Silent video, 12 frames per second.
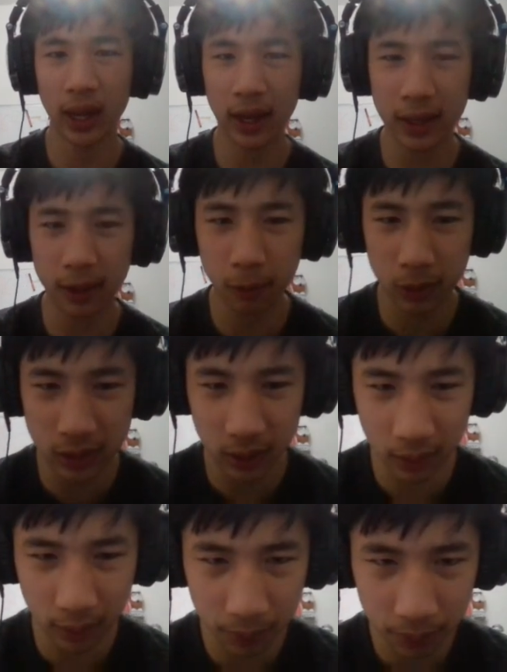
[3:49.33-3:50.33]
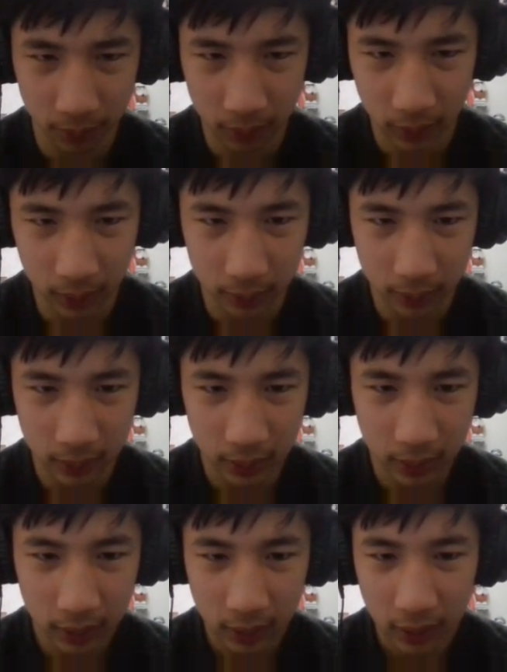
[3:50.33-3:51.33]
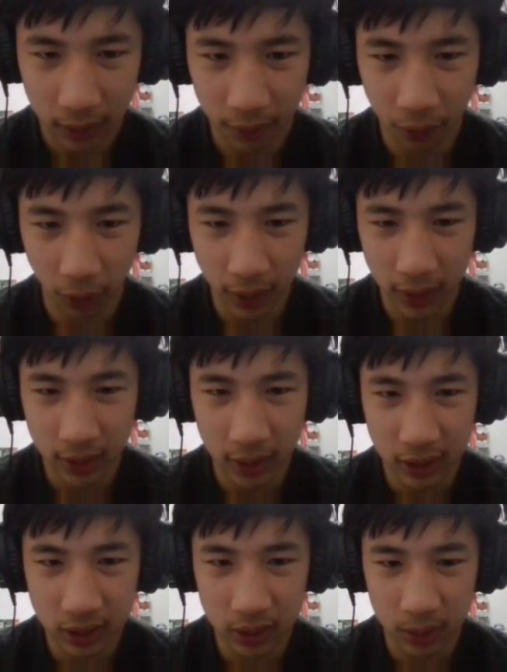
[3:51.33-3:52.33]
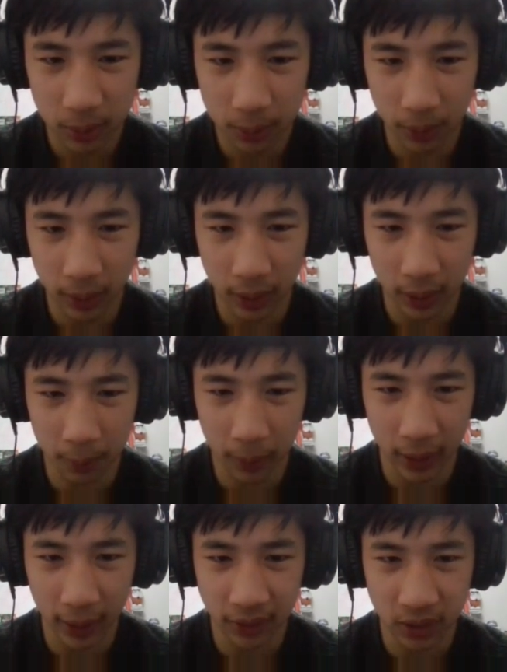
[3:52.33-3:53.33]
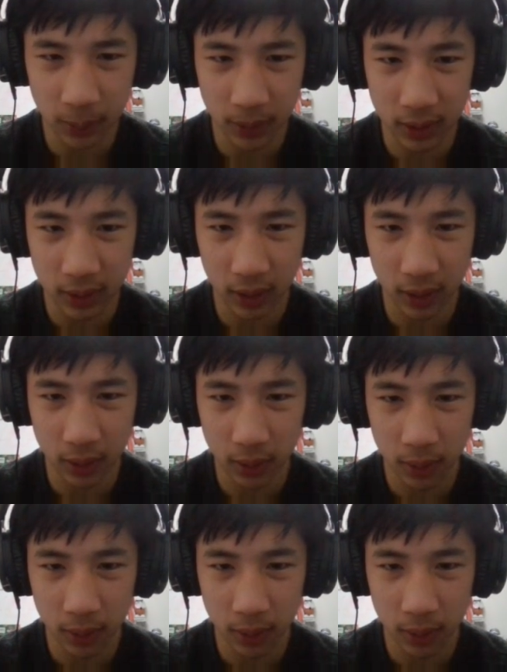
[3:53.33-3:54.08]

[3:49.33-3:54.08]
I was avoiding this, but it might have to be done.